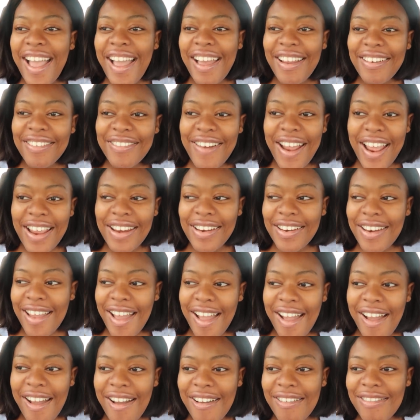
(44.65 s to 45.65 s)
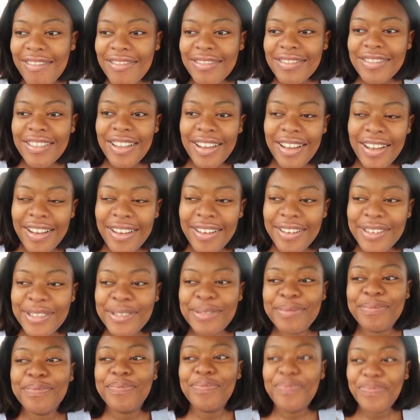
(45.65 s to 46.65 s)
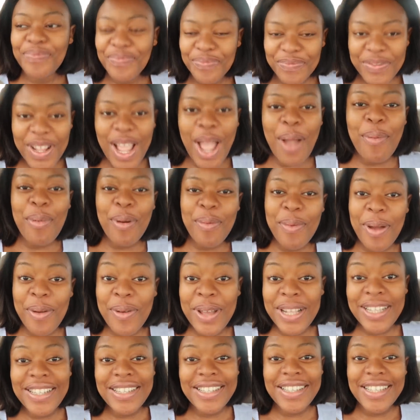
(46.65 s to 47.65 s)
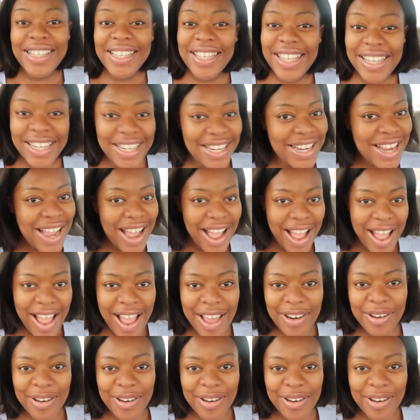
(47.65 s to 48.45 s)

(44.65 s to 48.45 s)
And right now, I'm on my way to see Ginika.